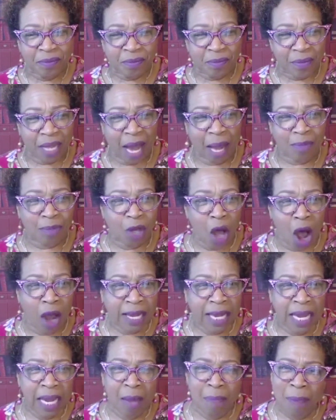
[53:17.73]
I'm
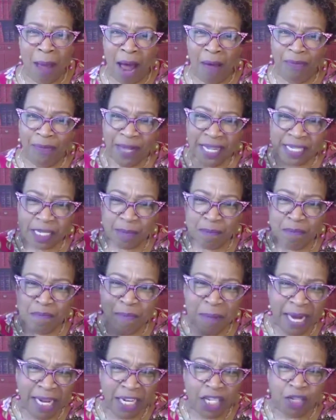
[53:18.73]
talking about this
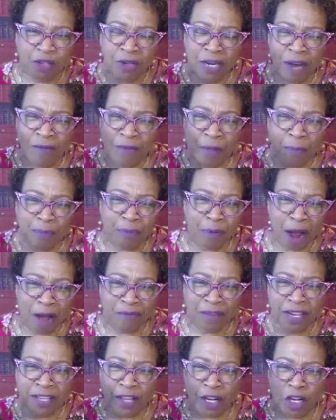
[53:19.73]
ministry of the
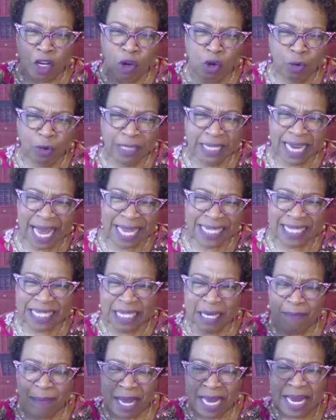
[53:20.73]
prophet, the New
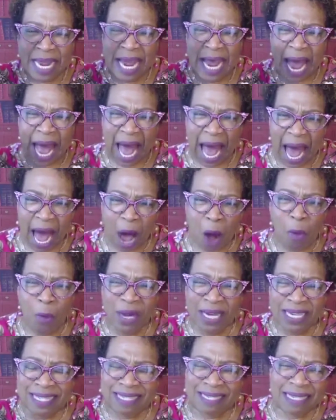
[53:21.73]
Testament, how we
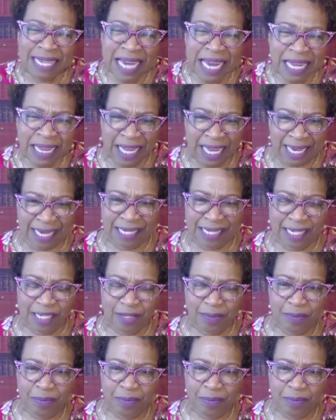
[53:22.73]
see this.